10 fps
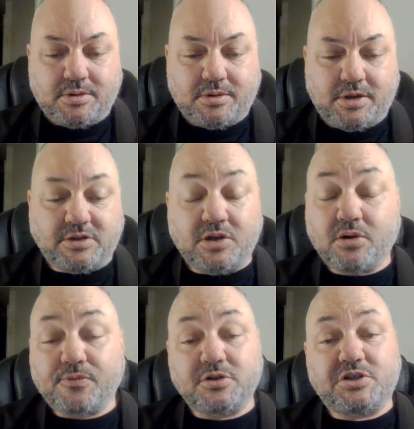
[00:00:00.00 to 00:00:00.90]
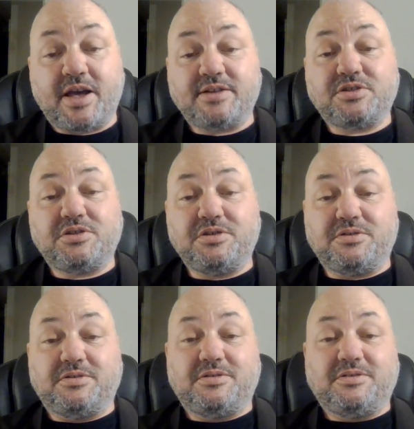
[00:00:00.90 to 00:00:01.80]
And ditto for chess
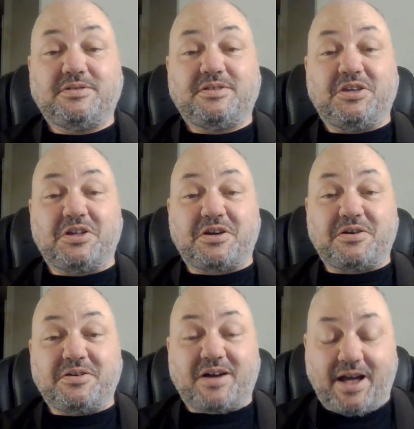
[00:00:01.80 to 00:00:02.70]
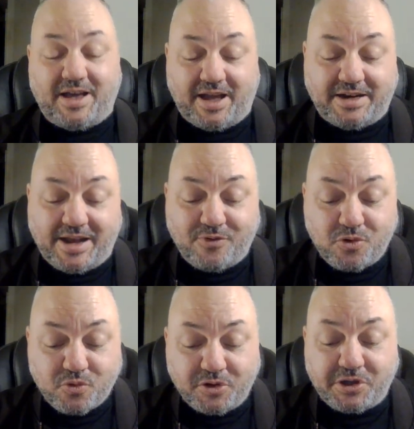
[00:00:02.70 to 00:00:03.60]
too. I never
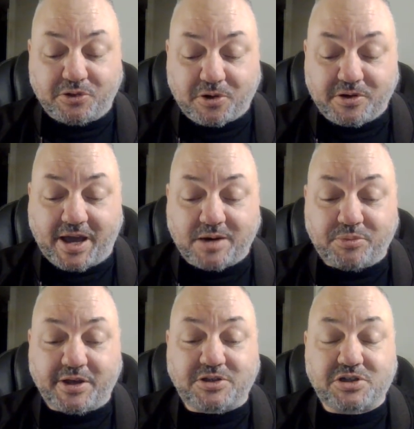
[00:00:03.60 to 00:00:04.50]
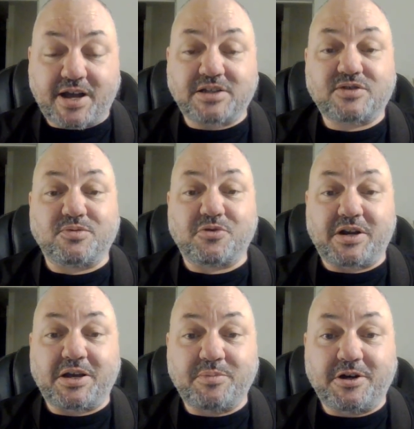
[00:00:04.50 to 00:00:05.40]
really learned how to play chess from
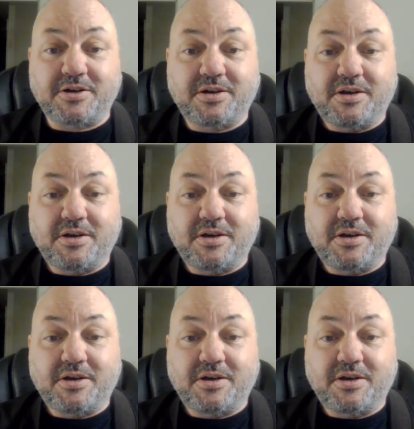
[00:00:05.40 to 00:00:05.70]
reading a book.